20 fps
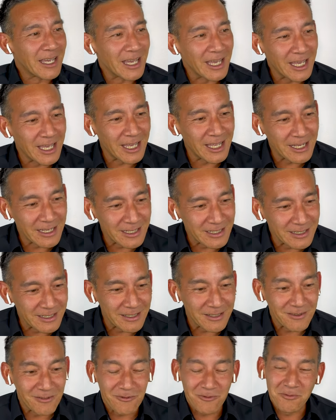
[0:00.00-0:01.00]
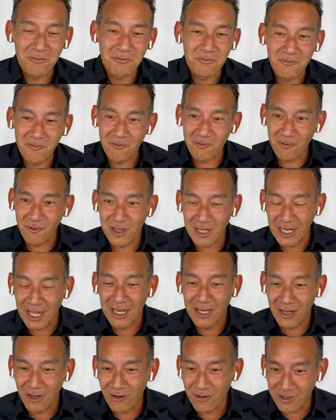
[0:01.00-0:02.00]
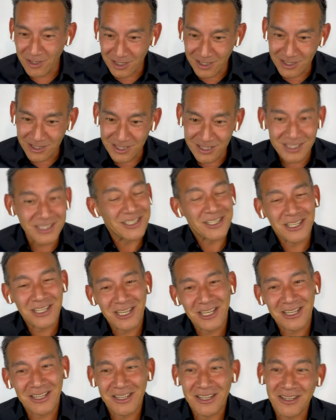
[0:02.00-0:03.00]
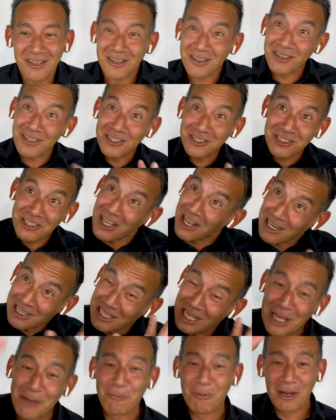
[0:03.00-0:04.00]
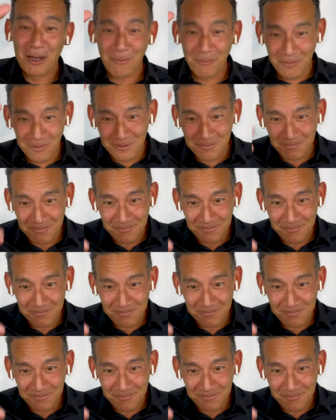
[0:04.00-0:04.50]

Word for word: And when I noticed, the sun came up.